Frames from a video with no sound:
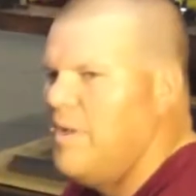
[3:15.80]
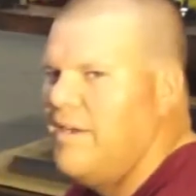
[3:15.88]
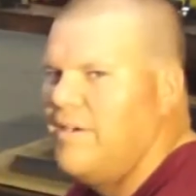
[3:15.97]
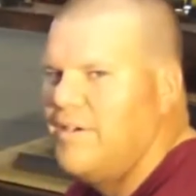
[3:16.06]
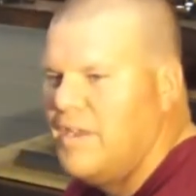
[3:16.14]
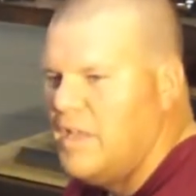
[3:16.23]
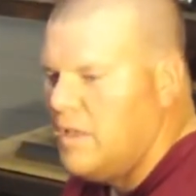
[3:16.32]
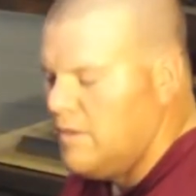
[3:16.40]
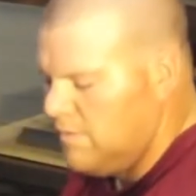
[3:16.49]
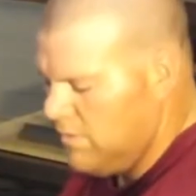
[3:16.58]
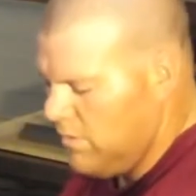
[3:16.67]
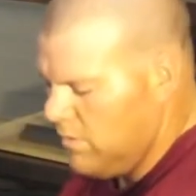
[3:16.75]
better.
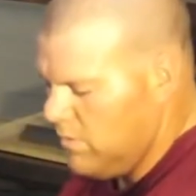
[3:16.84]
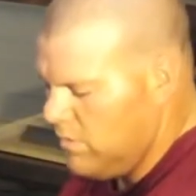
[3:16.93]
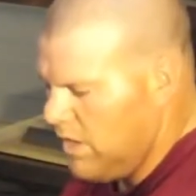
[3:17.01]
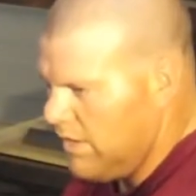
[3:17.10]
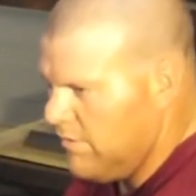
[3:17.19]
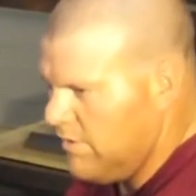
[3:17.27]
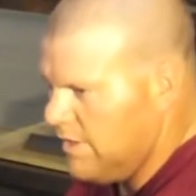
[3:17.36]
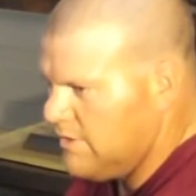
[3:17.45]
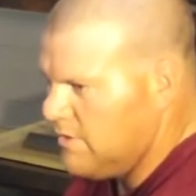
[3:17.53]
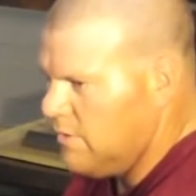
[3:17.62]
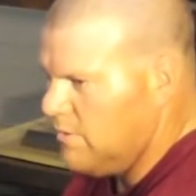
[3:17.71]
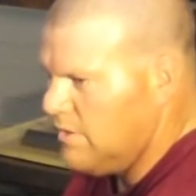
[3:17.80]
So I really
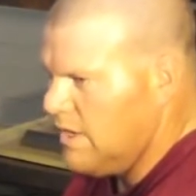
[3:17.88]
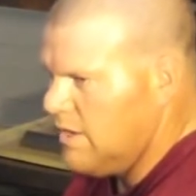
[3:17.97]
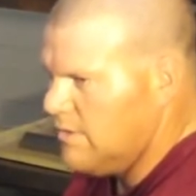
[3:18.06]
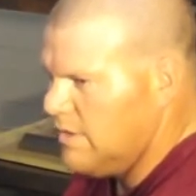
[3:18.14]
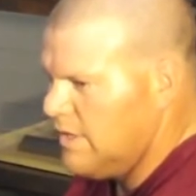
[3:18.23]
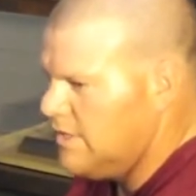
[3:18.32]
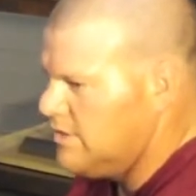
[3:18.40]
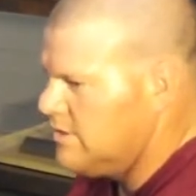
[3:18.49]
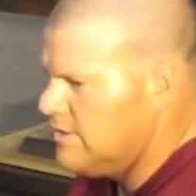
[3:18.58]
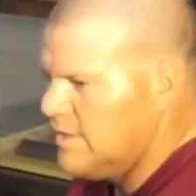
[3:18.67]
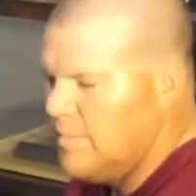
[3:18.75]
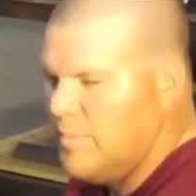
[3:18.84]
toned down the
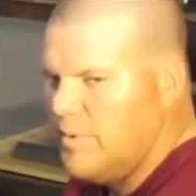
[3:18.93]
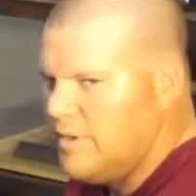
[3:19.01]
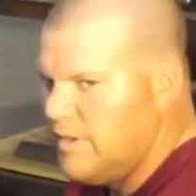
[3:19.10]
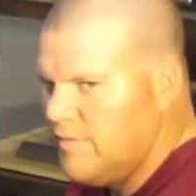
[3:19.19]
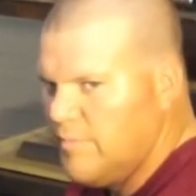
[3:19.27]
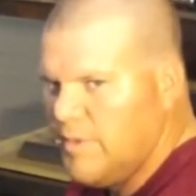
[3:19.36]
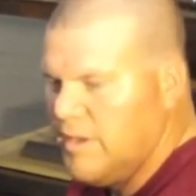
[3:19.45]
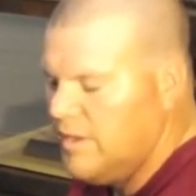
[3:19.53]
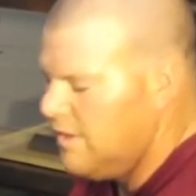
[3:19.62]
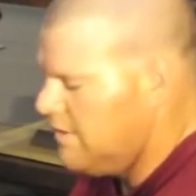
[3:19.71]
hinges, and believe me,